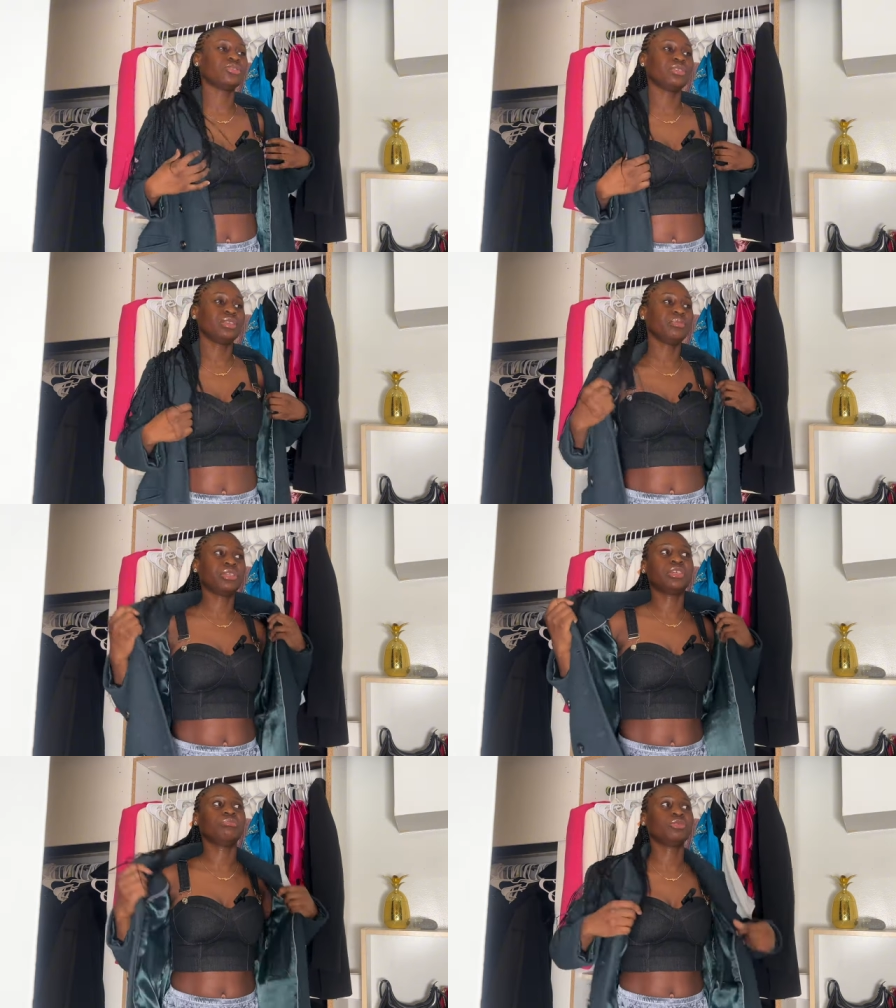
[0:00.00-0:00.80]
really been
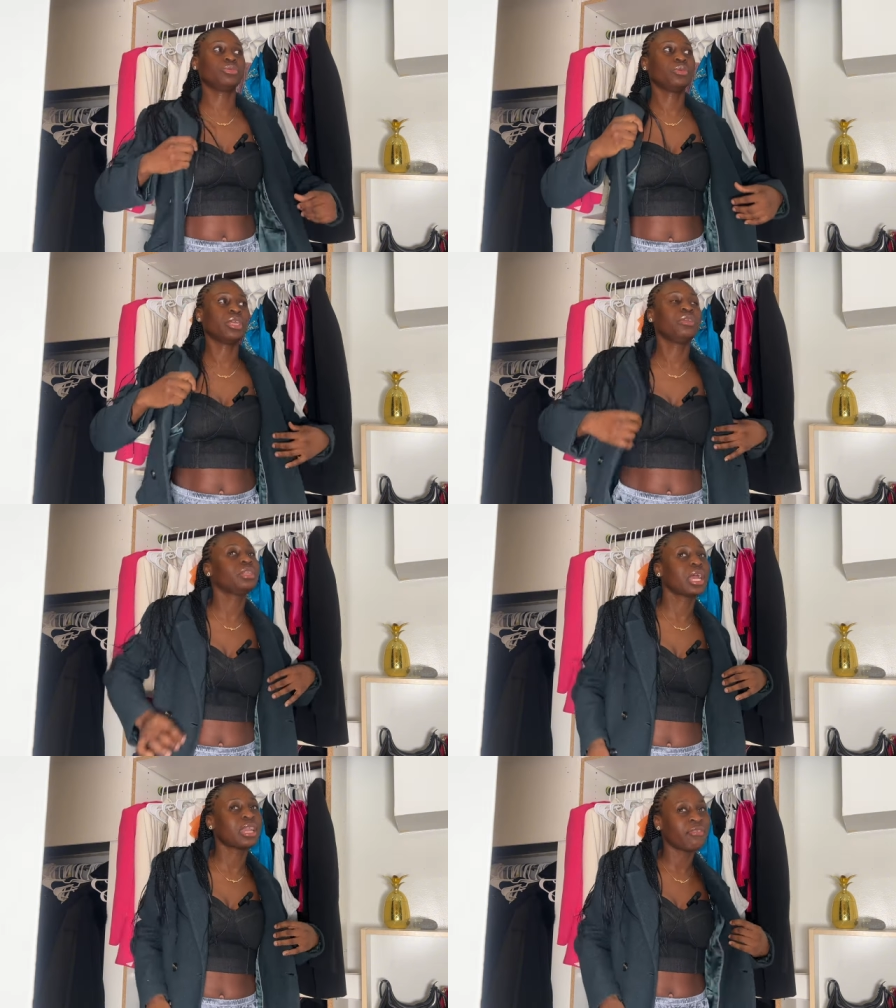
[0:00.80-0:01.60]
able to wear it.
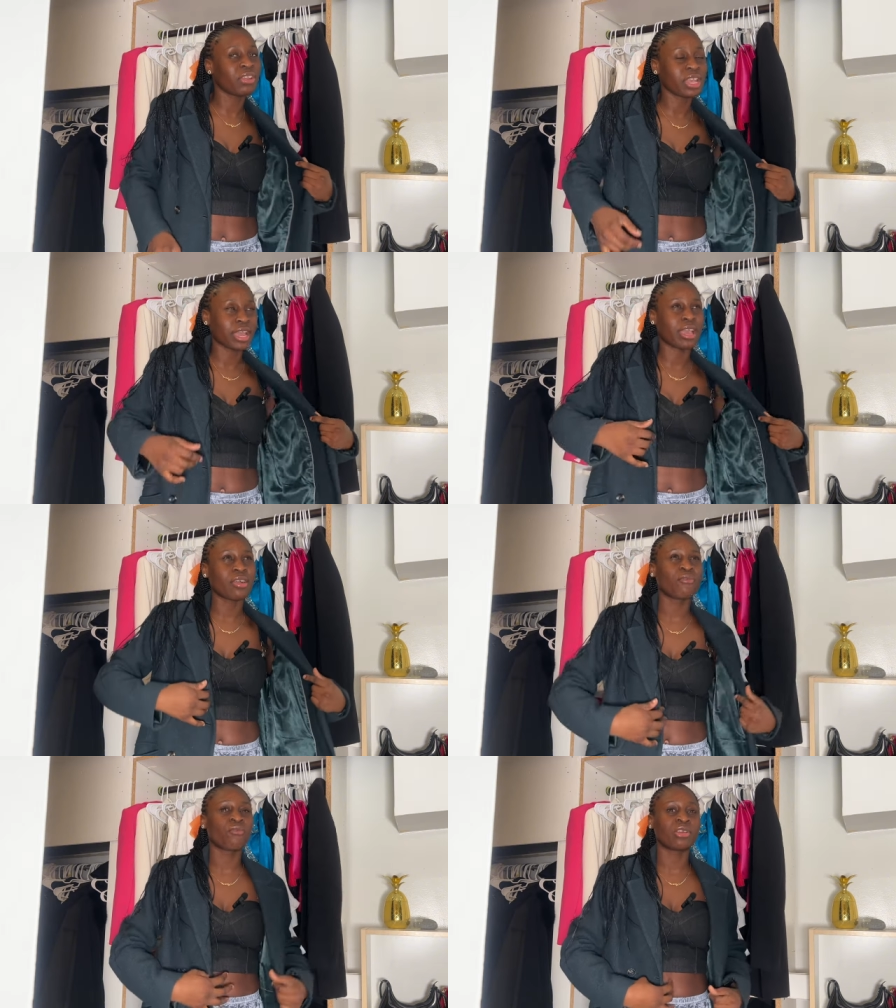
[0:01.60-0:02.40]
And I feel like I have
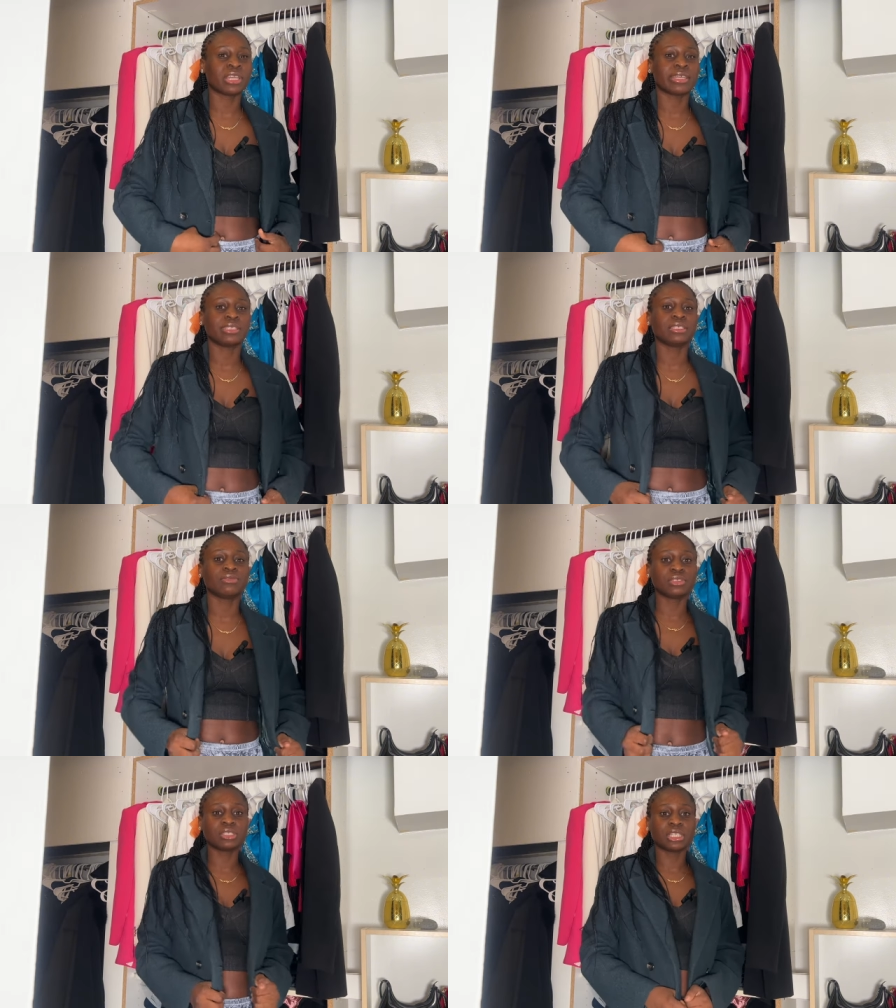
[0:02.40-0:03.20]
one that is even
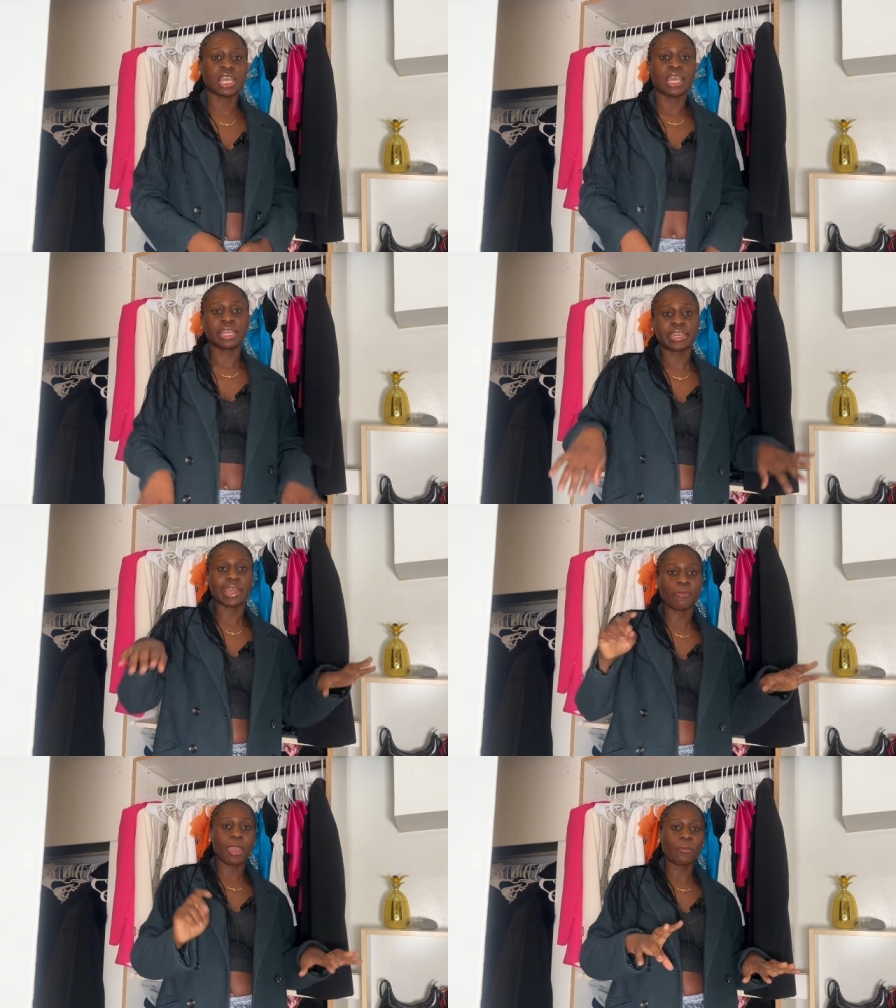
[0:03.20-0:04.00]
that I
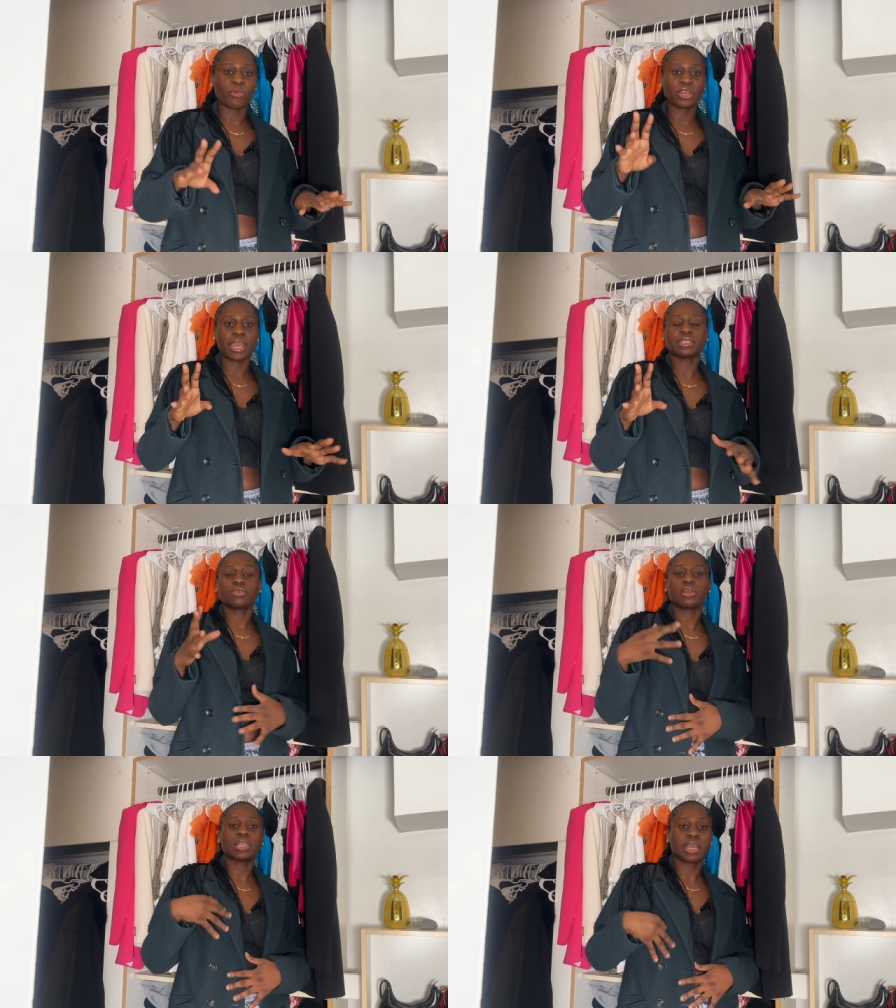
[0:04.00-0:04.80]
wear more that is
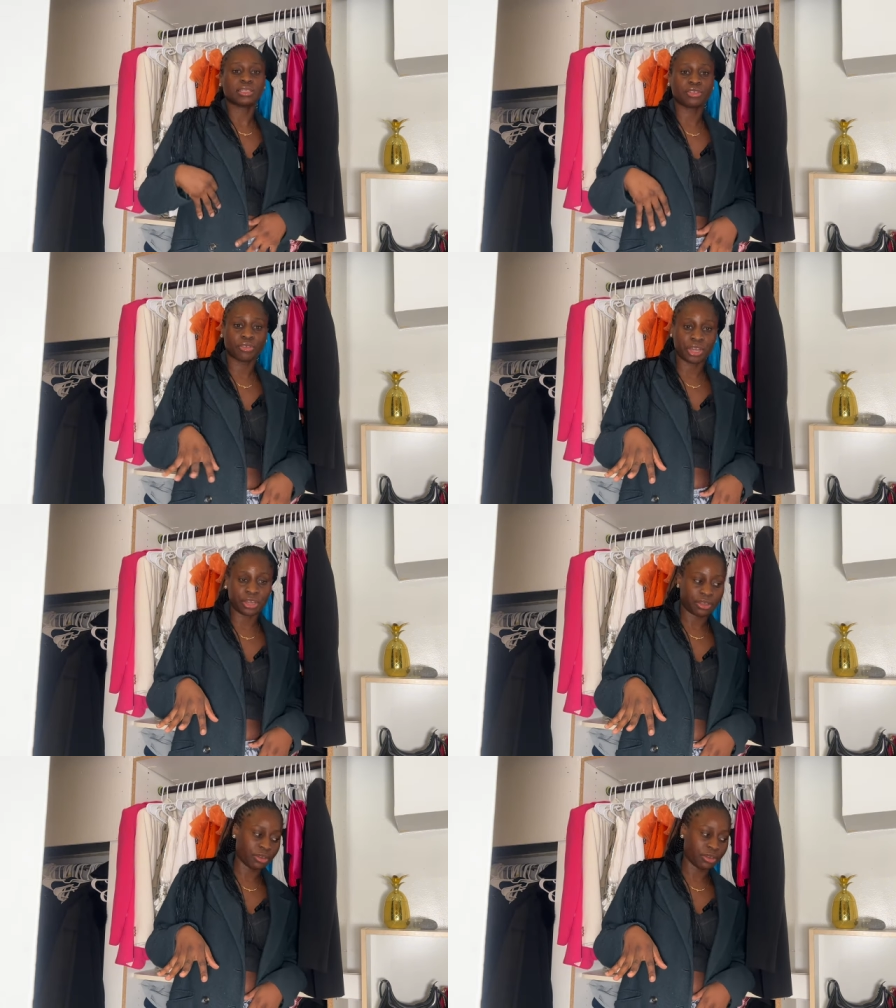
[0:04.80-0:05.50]
equally as green.